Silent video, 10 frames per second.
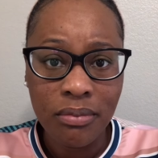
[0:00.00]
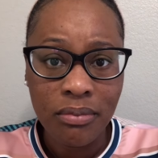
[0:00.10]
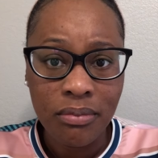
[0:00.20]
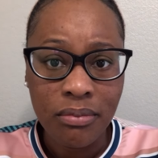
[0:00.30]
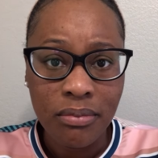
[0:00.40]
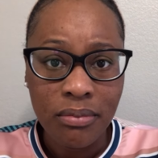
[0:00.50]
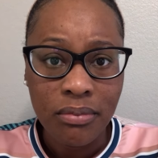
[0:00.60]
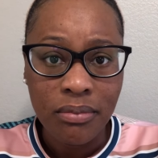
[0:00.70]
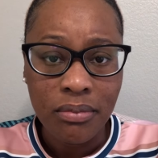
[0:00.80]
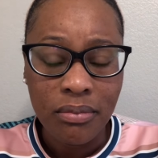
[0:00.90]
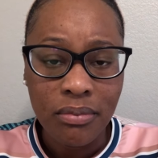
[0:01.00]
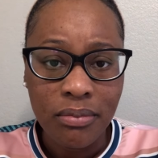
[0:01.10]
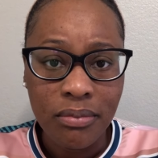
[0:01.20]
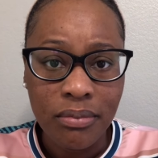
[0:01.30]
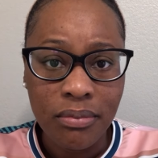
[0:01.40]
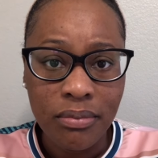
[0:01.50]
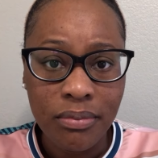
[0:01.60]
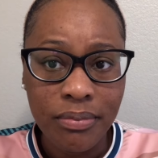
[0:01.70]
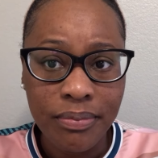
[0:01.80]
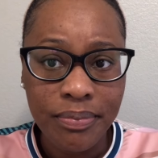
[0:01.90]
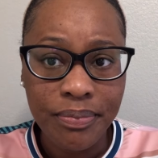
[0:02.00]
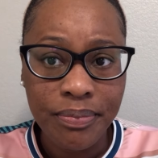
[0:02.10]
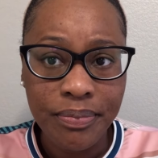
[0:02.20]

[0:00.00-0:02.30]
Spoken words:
(no one is talking)